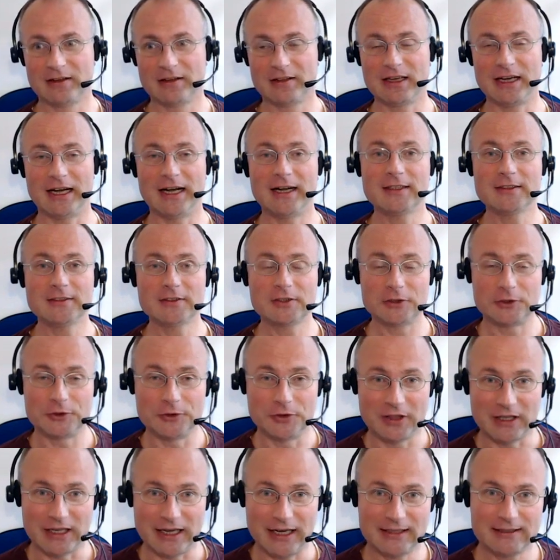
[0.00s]
The answer
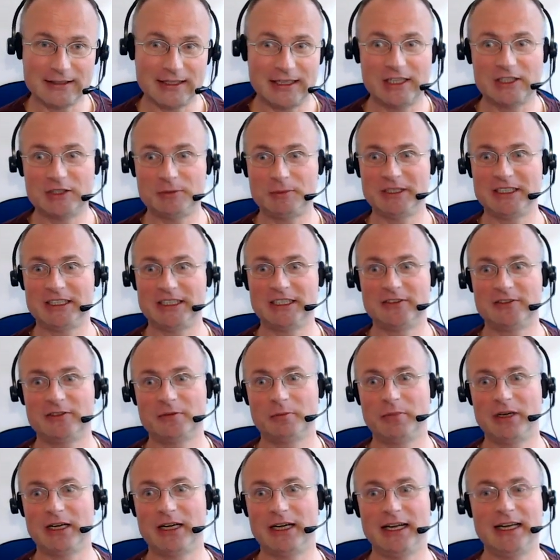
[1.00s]
to that has been given
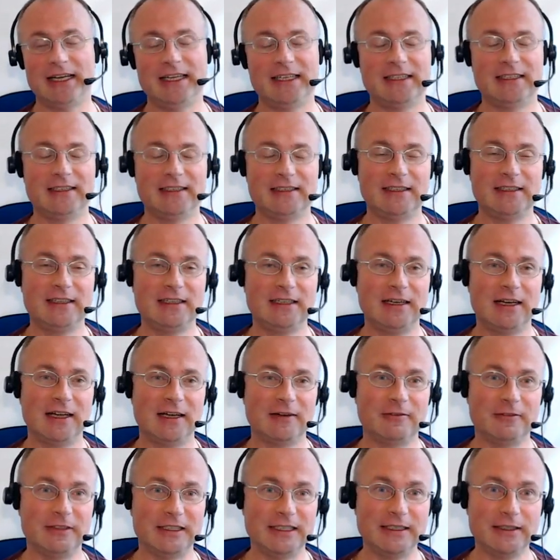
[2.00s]
by Nillie
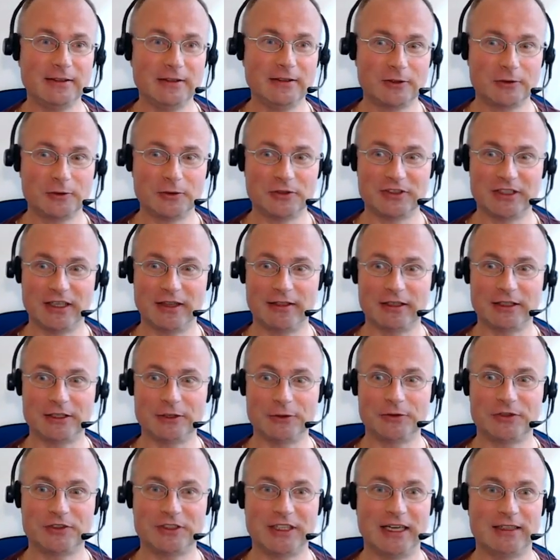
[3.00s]
Lavie, who's at the
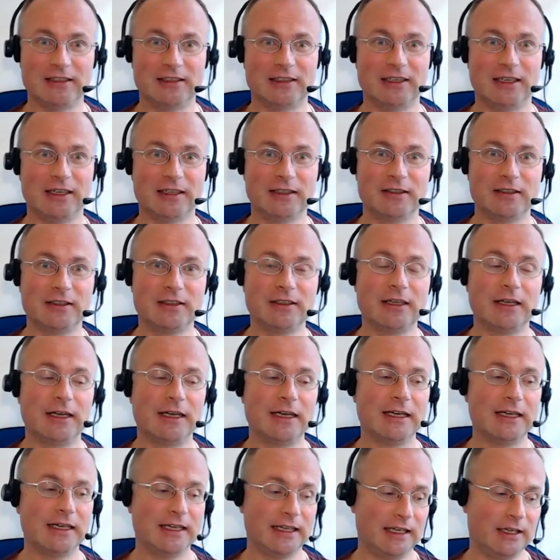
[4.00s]
UCL in London,
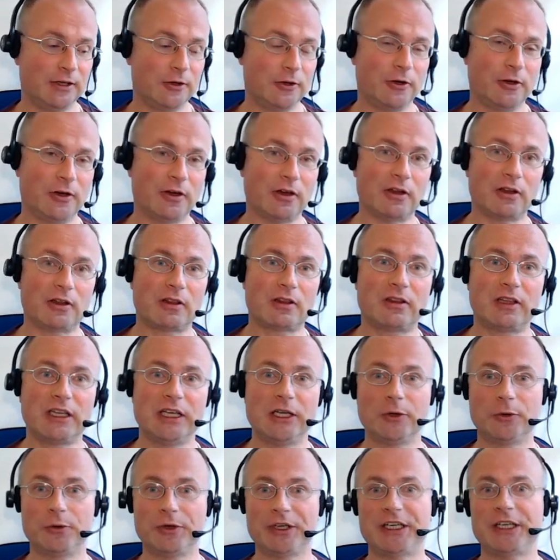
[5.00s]
in her
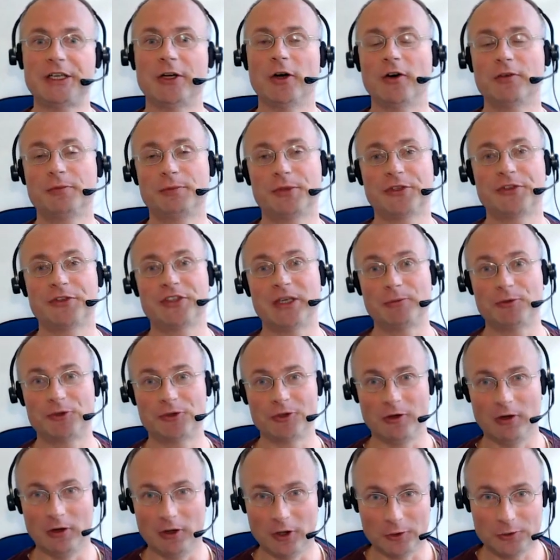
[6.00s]
theory of
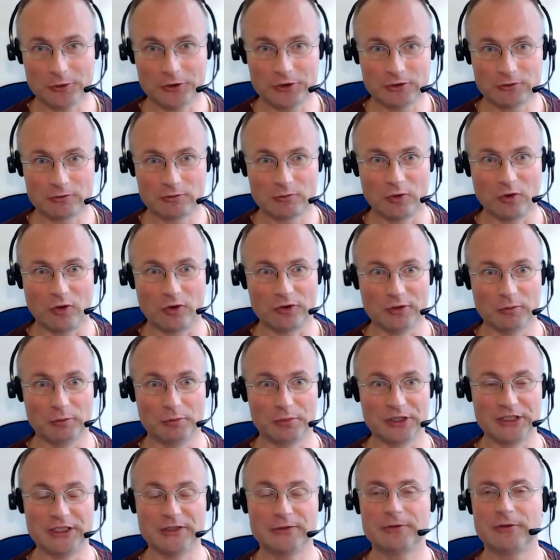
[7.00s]
perceptual load, or in
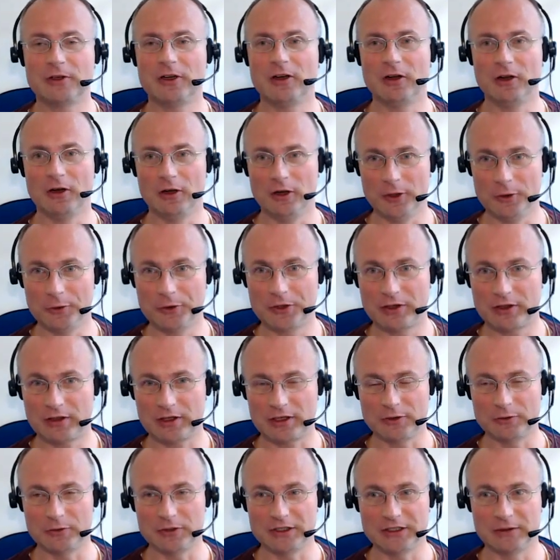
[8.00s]
brief, load
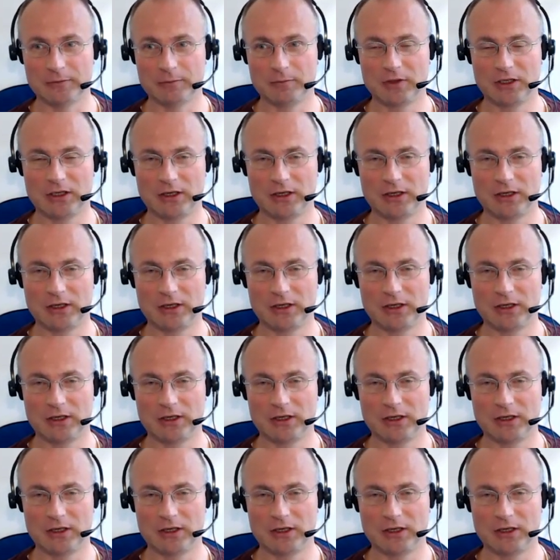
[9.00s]
theory.